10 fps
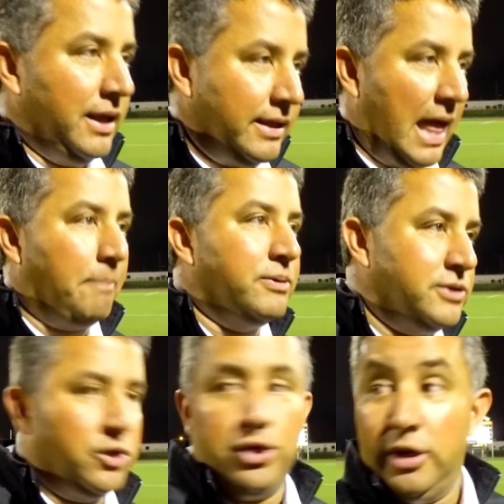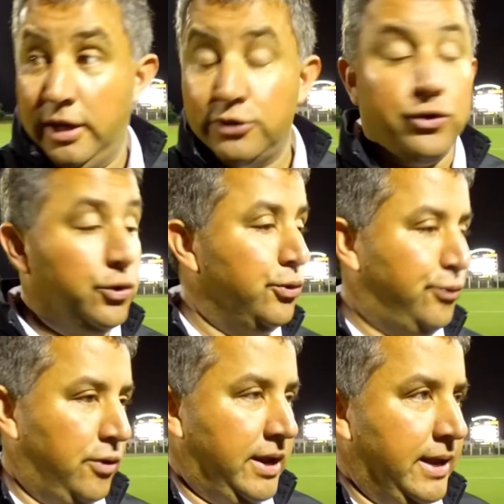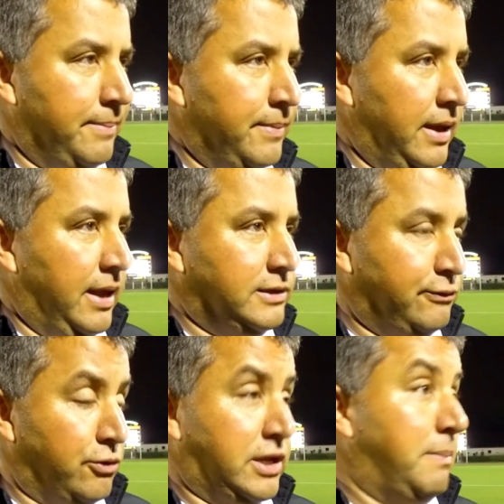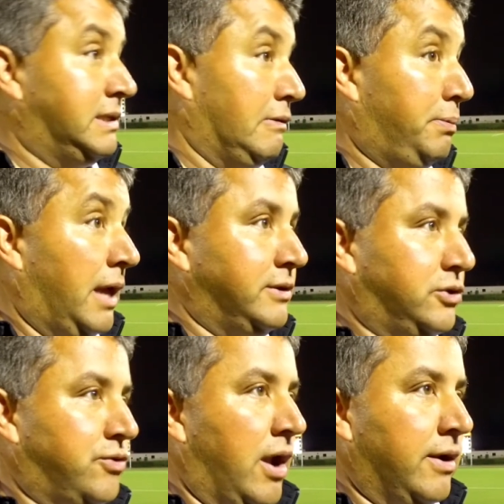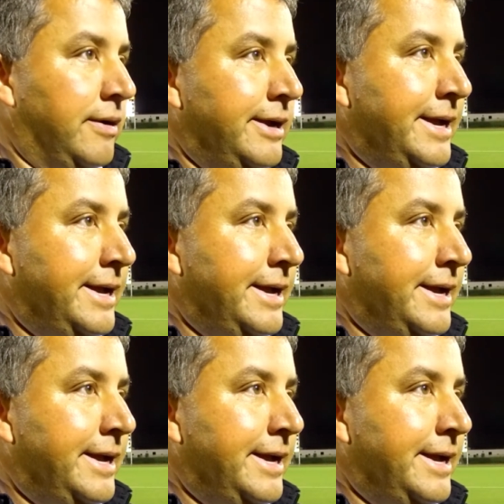in that position, and it's new for him, it's the first time he's ever played as a striker,